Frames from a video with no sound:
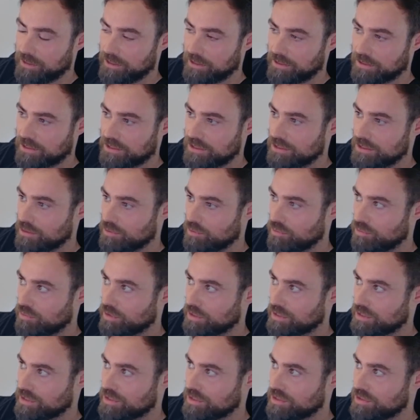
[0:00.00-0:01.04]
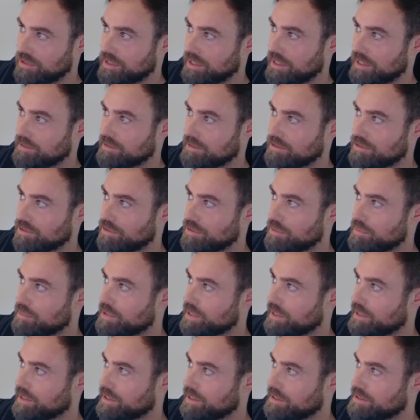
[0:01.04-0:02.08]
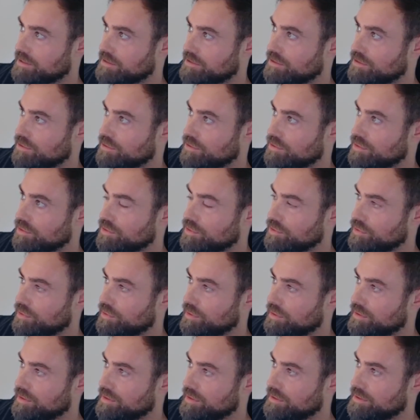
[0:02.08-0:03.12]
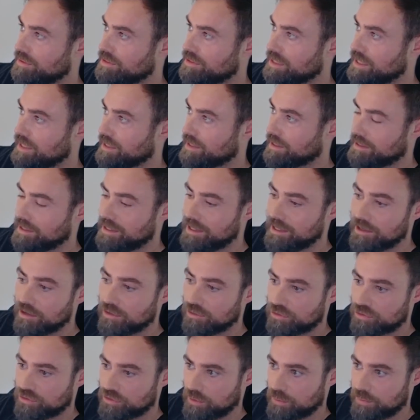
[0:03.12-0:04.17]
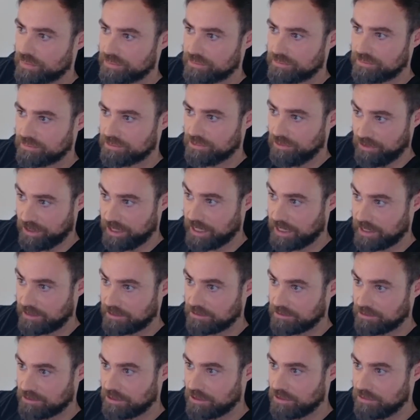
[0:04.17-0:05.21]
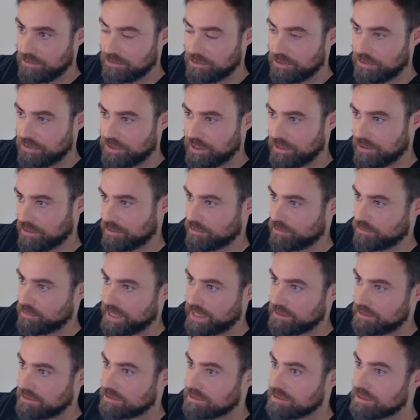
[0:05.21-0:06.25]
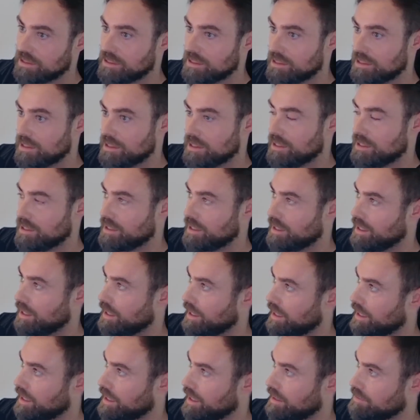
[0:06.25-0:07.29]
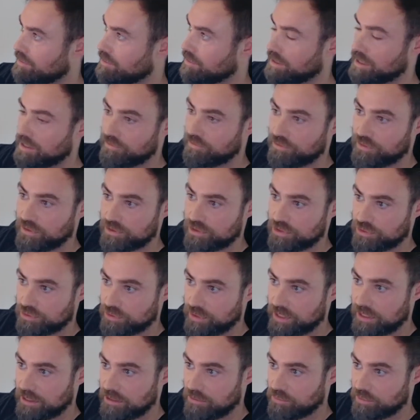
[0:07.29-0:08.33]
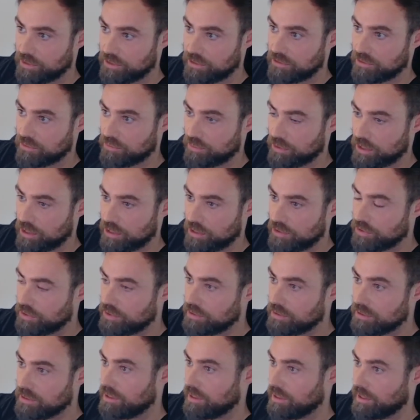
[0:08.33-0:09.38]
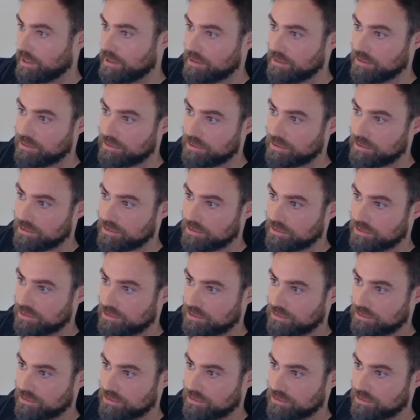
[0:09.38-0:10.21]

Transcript: because once you get into the markets, there's like an ego trip you get. You think you're right, and you get frustrated when you're wrong, and your